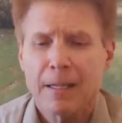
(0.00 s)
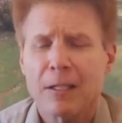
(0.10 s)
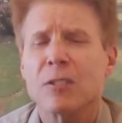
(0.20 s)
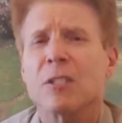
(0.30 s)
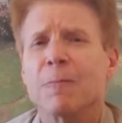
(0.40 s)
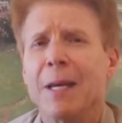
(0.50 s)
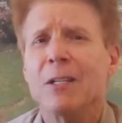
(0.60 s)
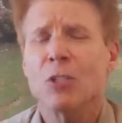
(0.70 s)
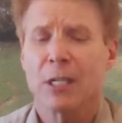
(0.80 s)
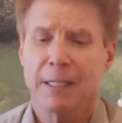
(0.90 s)
The
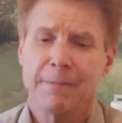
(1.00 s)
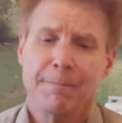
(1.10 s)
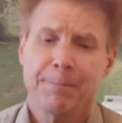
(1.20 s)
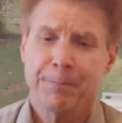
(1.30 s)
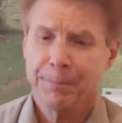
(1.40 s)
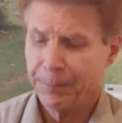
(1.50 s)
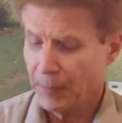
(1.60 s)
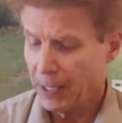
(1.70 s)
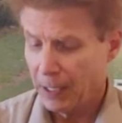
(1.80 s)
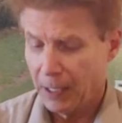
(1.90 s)
suspension
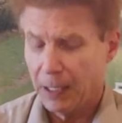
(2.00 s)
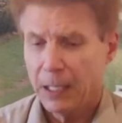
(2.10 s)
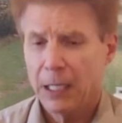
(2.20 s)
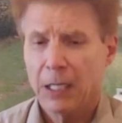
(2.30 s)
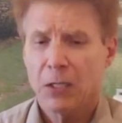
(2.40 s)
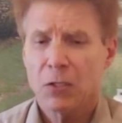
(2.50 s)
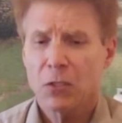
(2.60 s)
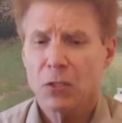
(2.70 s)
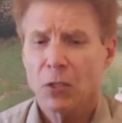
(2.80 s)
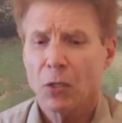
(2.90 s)

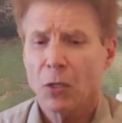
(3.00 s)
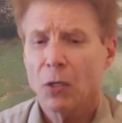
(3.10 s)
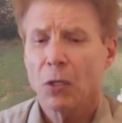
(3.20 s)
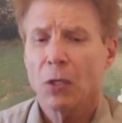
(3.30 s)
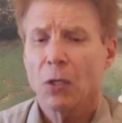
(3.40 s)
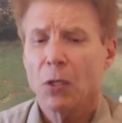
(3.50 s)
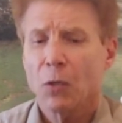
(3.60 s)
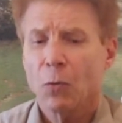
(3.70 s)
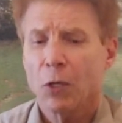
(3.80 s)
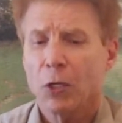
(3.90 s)
is
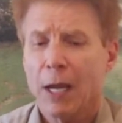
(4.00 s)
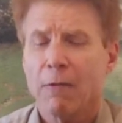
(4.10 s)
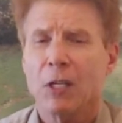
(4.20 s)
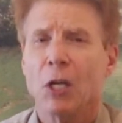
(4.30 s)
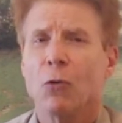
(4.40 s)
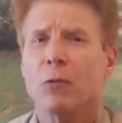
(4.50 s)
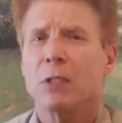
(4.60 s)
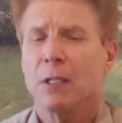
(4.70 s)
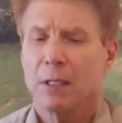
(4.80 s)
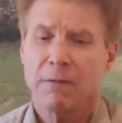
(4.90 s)
where you have a note.
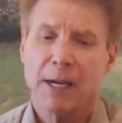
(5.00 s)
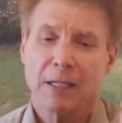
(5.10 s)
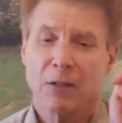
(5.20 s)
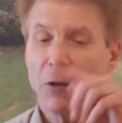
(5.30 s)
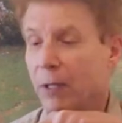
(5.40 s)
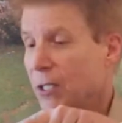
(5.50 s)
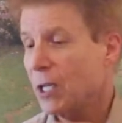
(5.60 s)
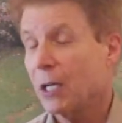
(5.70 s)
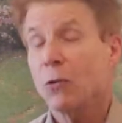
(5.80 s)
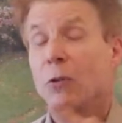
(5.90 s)
In fact, all these
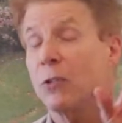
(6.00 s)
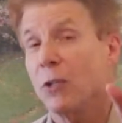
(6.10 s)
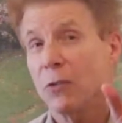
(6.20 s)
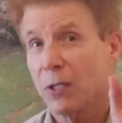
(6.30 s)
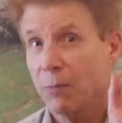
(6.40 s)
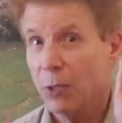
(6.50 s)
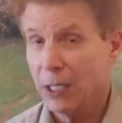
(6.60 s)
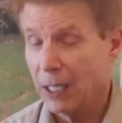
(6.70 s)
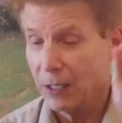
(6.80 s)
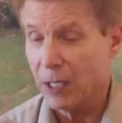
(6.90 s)
non-chord tones I'm
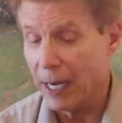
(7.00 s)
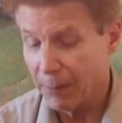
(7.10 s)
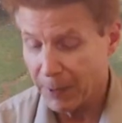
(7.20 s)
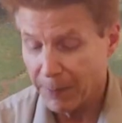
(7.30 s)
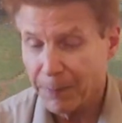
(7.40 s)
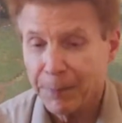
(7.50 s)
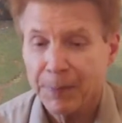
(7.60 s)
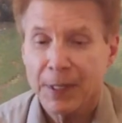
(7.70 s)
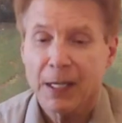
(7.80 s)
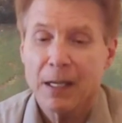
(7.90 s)
putting on top.
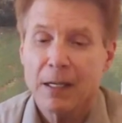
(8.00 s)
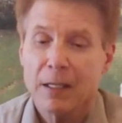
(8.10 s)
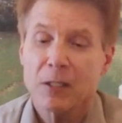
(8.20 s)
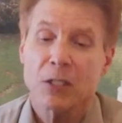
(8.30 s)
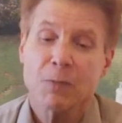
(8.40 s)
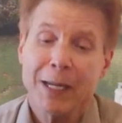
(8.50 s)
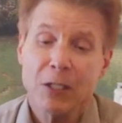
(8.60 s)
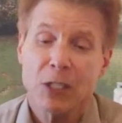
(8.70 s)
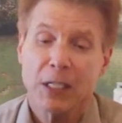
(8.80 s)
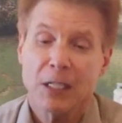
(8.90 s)
The
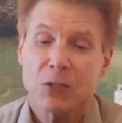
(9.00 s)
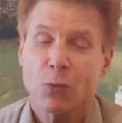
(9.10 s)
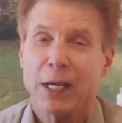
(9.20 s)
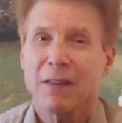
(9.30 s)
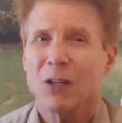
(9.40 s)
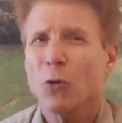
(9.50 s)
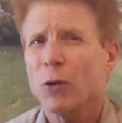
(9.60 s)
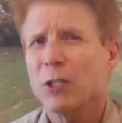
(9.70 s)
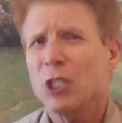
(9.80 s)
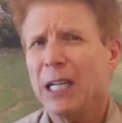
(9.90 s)
suspension is when the
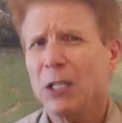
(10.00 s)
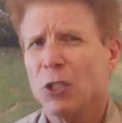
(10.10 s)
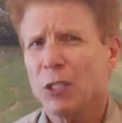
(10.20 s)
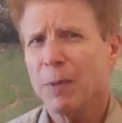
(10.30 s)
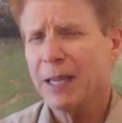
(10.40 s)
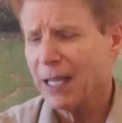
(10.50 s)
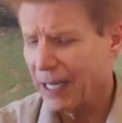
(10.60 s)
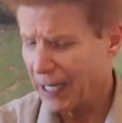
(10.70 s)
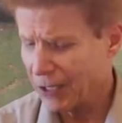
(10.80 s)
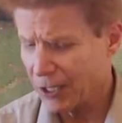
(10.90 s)
chord changes, but
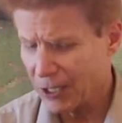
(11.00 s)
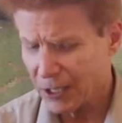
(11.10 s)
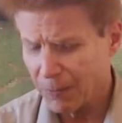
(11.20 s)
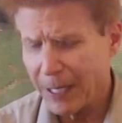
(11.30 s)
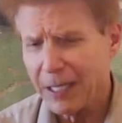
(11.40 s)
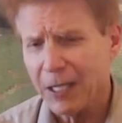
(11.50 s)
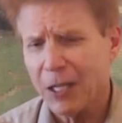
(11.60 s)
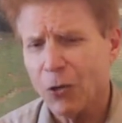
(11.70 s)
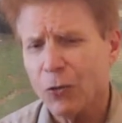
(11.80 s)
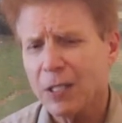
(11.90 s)
the suspended
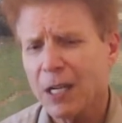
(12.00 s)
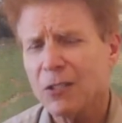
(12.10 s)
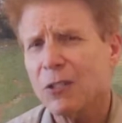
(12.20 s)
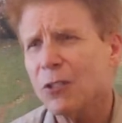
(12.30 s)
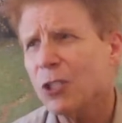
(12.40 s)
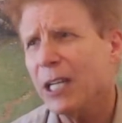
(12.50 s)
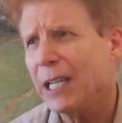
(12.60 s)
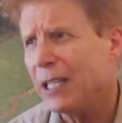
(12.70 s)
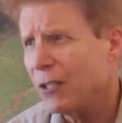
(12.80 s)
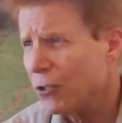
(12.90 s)
note doesn't
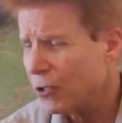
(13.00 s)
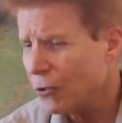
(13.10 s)
change